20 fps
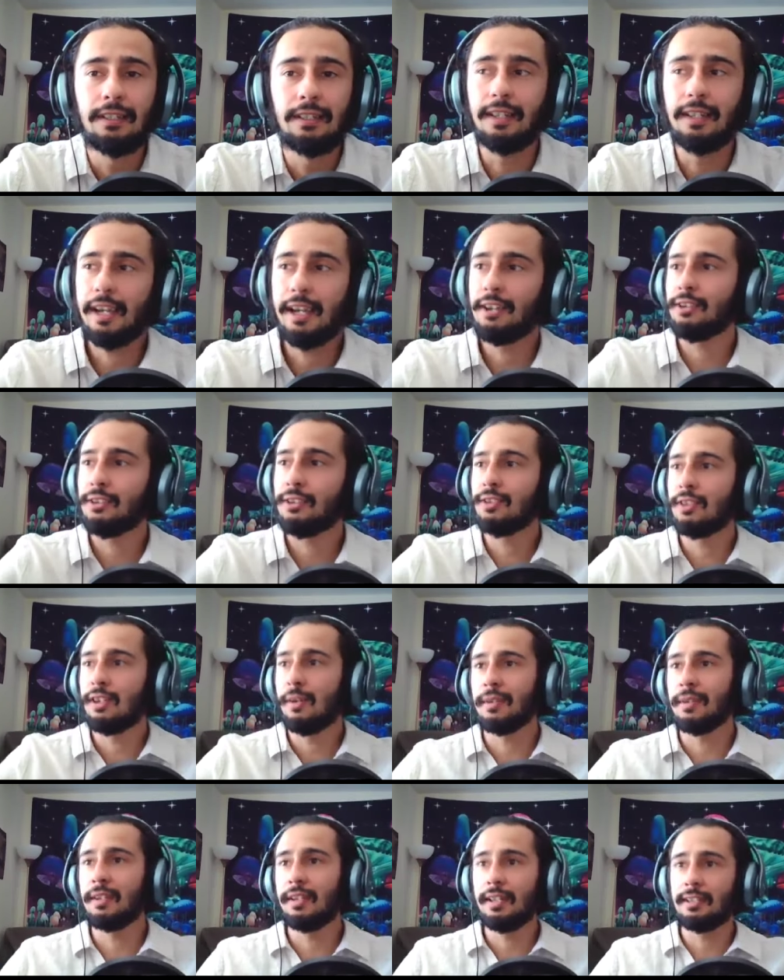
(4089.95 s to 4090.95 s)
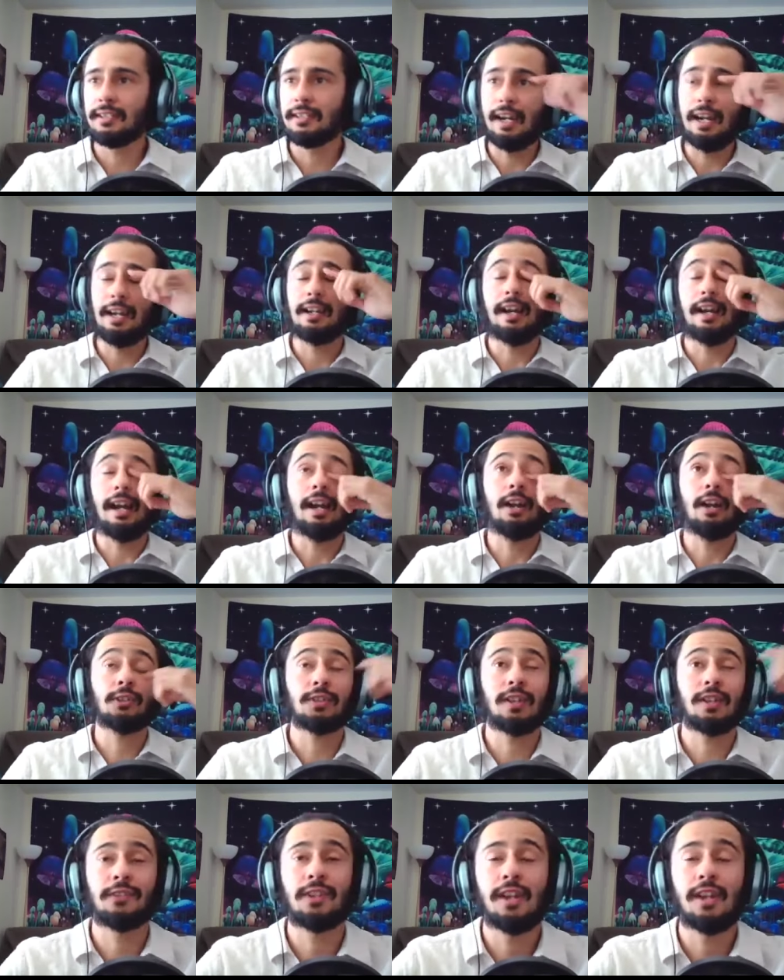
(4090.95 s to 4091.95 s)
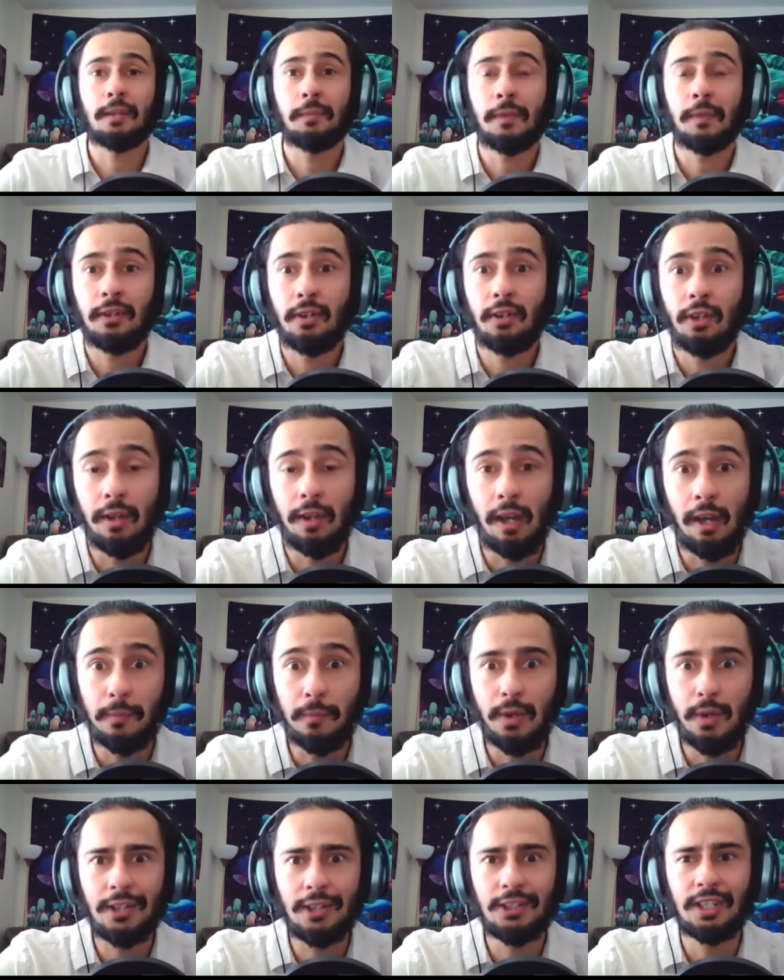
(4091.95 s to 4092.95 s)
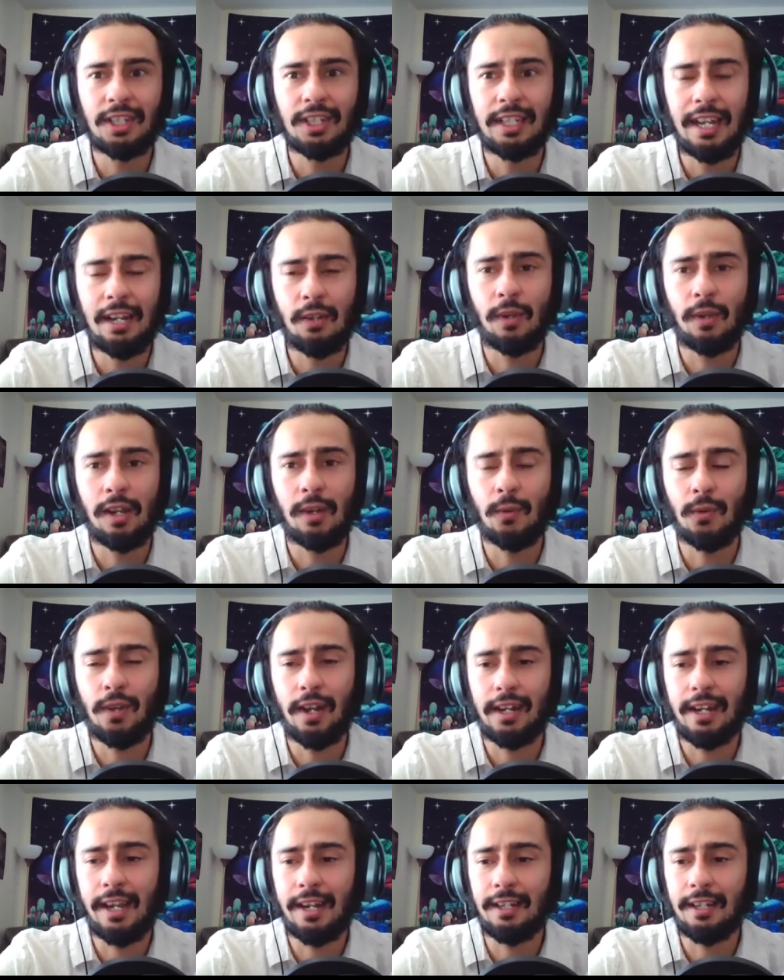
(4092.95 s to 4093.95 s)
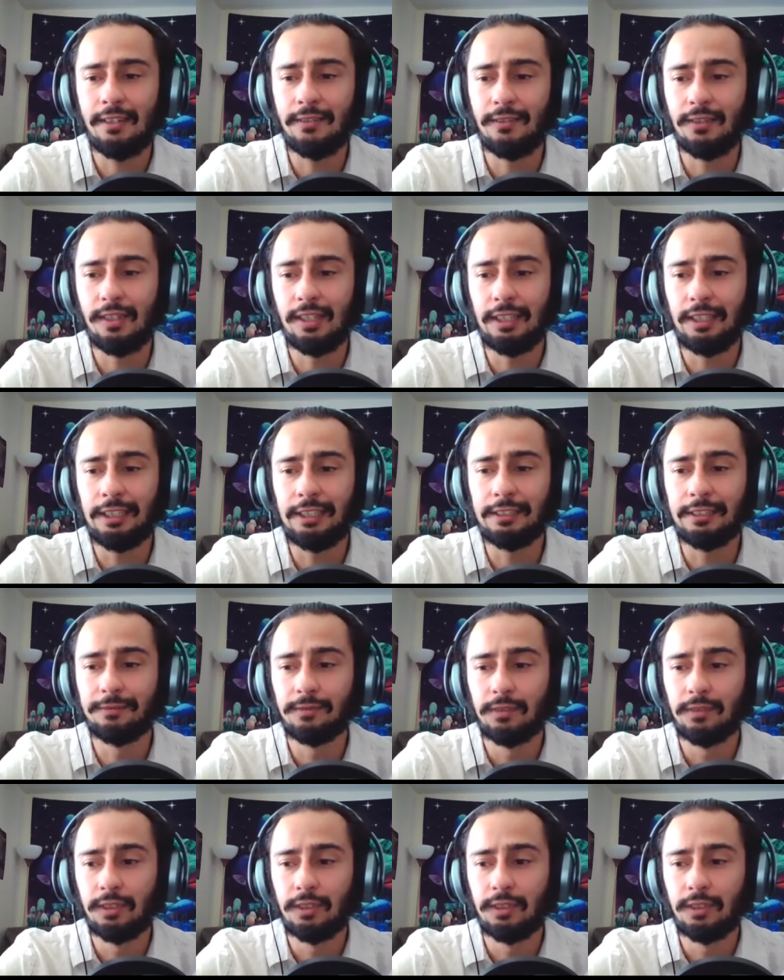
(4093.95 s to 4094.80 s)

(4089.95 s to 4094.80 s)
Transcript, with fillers: yeah dude i mean that's i, I also have a documentary on on project gateway where i kind of uh